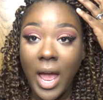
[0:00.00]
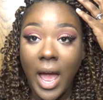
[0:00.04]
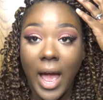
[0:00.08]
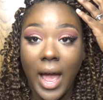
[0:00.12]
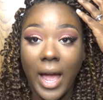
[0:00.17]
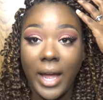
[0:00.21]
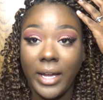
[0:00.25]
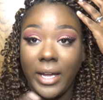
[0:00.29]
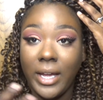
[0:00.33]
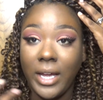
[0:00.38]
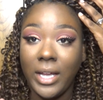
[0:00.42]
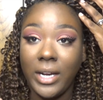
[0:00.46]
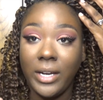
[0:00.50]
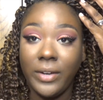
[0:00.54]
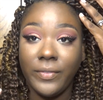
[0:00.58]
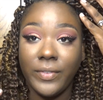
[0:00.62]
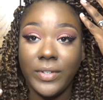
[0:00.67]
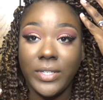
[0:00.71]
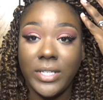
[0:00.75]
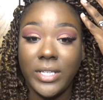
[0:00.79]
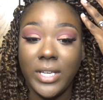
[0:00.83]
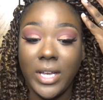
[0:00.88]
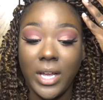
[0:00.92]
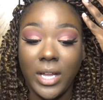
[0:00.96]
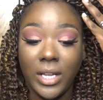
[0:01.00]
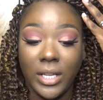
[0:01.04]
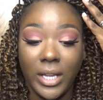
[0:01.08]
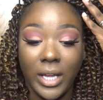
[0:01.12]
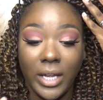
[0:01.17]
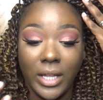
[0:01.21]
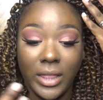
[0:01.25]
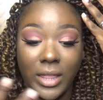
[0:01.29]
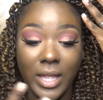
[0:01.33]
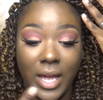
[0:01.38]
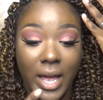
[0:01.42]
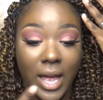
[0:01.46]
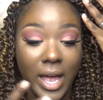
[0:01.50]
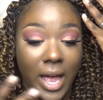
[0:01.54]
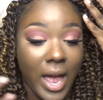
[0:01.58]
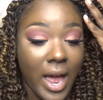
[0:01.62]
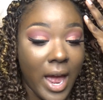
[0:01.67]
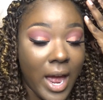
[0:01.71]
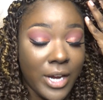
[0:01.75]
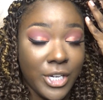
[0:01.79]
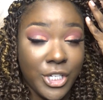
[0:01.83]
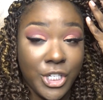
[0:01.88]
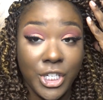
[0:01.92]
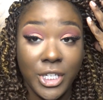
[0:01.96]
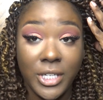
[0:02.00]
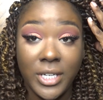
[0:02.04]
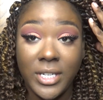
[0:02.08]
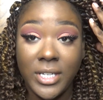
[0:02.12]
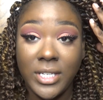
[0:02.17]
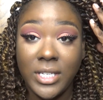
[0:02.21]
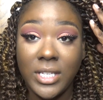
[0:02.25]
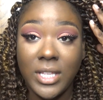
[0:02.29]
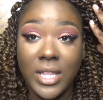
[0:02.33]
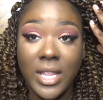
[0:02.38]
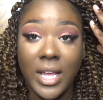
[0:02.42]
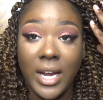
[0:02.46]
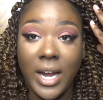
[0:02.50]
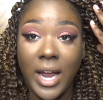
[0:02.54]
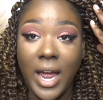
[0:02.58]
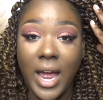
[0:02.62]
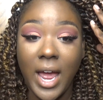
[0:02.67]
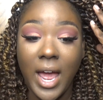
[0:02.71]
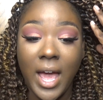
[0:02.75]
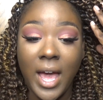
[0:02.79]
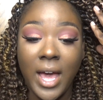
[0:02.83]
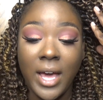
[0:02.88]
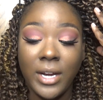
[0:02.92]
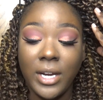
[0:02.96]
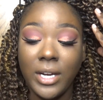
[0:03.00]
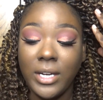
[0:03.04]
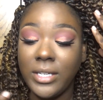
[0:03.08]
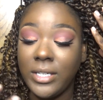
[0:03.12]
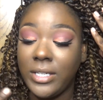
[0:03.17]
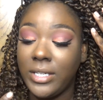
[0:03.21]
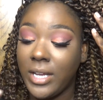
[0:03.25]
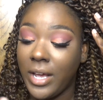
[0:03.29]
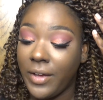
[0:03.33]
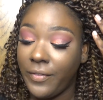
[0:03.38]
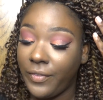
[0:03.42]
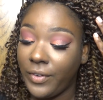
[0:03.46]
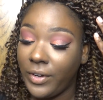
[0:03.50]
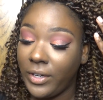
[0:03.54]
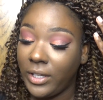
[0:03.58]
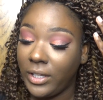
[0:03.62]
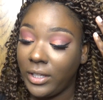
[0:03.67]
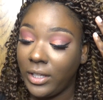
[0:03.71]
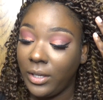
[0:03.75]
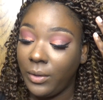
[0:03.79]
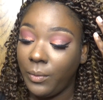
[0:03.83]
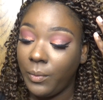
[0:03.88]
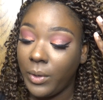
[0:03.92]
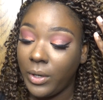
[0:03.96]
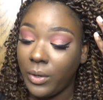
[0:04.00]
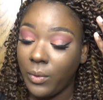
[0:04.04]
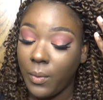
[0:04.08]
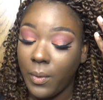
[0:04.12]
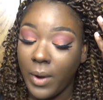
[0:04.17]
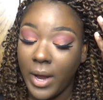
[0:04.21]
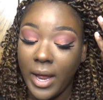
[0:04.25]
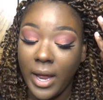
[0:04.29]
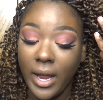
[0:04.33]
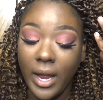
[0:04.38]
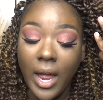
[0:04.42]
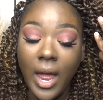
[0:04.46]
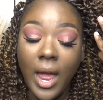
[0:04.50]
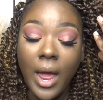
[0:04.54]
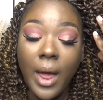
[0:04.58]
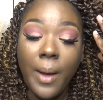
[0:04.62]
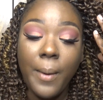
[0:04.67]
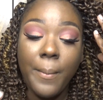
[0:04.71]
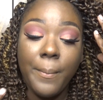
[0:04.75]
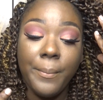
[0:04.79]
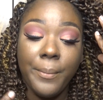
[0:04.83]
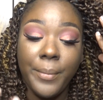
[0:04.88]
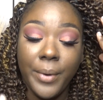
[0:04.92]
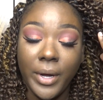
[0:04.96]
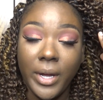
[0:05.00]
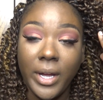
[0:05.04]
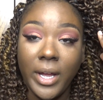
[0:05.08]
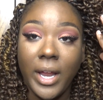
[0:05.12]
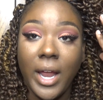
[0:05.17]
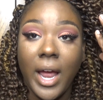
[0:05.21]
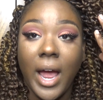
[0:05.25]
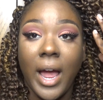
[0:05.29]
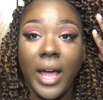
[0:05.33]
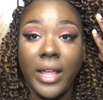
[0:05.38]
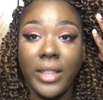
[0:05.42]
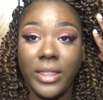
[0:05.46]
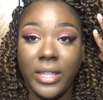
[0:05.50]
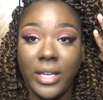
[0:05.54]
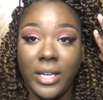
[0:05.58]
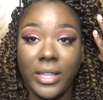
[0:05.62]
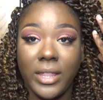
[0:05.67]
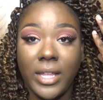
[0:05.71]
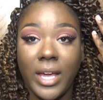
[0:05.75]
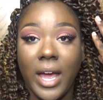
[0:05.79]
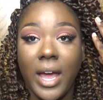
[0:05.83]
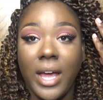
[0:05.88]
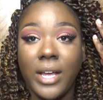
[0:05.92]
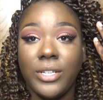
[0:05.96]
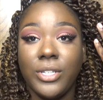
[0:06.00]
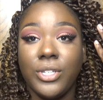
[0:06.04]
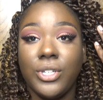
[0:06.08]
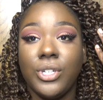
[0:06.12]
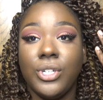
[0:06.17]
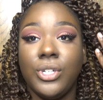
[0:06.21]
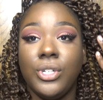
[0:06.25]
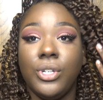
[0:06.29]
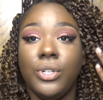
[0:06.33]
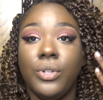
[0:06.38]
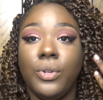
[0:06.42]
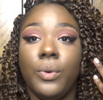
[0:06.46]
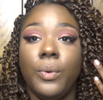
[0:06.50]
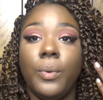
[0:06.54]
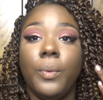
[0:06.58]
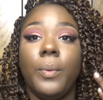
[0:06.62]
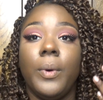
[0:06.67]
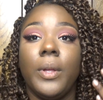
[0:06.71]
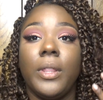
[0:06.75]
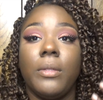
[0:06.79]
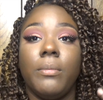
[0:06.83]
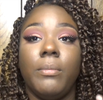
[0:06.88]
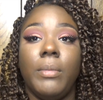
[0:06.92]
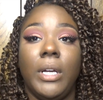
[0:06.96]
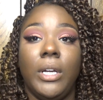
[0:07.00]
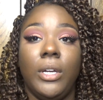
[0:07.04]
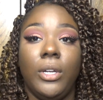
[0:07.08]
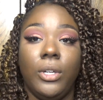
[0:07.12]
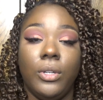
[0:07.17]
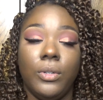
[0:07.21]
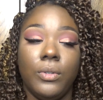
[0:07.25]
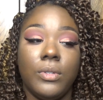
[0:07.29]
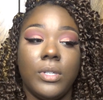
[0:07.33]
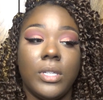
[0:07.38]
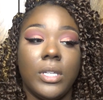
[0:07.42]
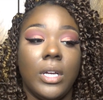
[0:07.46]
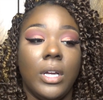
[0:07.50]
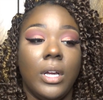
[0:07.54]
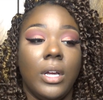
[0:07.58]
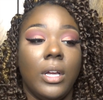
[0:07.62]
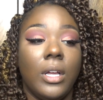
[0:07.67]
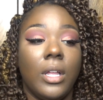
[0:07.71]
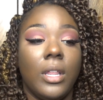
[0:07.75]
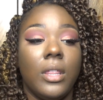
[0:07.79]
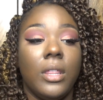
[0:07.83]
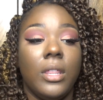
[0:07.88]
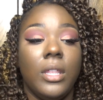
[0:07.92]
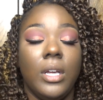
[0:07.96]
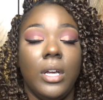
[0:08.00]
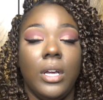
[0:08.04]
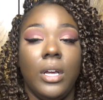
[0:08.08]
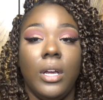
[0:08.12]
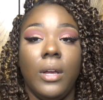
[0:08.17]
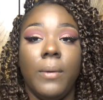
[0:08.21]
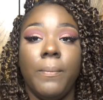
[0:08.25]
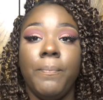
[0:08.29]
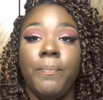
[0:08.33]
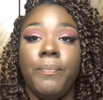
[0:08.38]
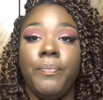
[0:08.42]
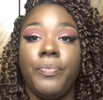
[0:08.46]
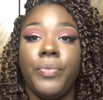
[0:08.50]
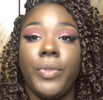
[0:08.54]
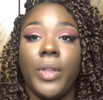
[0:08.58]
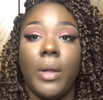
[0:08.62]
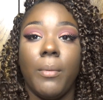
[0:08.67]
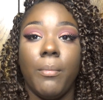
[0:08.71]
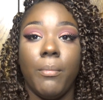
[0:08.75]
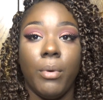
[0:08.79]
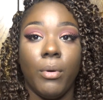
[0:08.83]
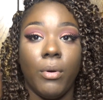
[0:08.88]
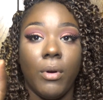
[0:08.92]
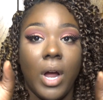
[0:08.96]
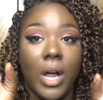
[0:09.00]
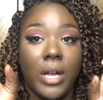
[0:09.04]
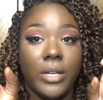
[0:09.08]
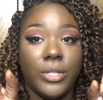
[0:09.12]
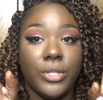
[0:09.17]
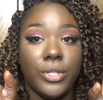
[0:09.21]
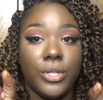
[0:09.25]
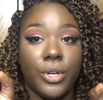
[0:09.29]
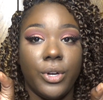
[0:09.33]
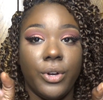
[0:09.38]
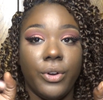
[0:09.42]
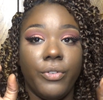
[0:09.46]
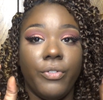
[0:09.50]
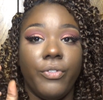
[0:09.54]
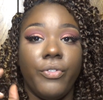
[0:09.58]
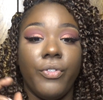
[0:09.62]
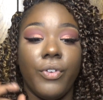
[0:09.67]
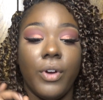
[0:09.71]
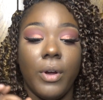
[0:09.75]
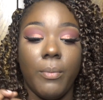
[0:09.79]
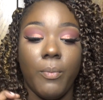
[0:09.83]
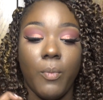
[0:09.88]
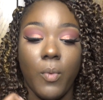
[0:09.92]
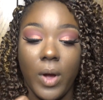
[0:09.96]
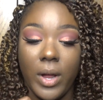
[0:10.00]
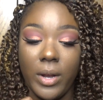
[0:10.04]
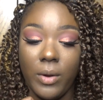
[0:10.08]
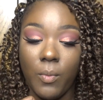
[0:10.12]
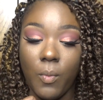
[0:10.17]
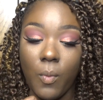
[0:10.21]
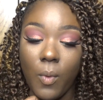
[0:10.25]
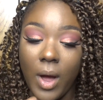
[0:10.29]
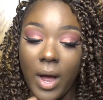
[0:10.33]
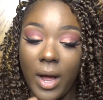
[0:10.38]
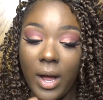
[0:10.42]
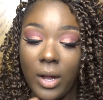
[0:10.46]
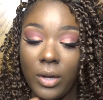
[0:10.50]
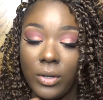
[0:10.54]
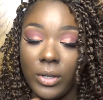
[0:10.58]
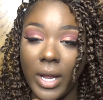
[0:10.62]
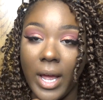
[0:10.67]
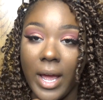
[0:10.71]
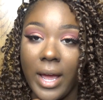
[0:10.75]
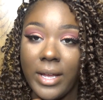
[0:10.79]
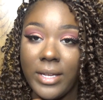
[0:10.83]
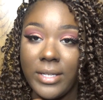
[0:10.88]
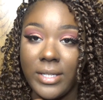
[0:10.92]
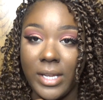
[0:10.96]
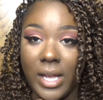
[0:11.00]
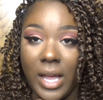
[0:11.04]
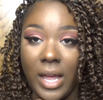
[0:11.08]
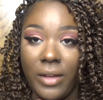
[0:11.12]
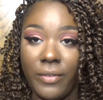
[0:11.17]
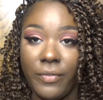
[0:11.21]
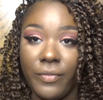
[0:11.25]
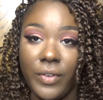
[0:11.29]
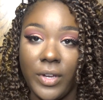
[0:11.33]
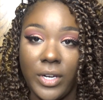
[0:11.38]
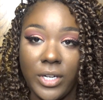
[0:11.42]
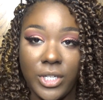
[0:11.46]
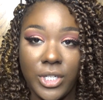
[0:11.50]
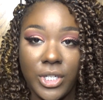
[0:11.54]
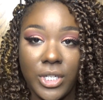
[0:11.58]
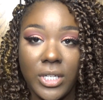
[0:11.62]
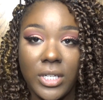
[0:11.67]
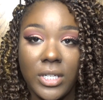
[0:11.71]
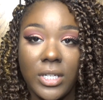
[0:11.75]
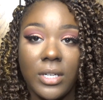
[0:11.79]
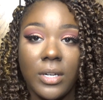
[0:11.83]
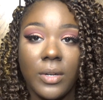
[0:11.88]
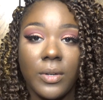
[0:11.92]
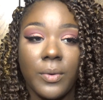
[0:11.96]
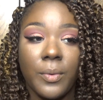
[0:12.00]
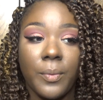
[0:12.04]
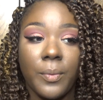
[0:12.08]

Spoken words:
I can't even tell, like, that ashiness that I had definitely went away, but I think that has to do with me using the bronzer from Wet n Wild as a finishing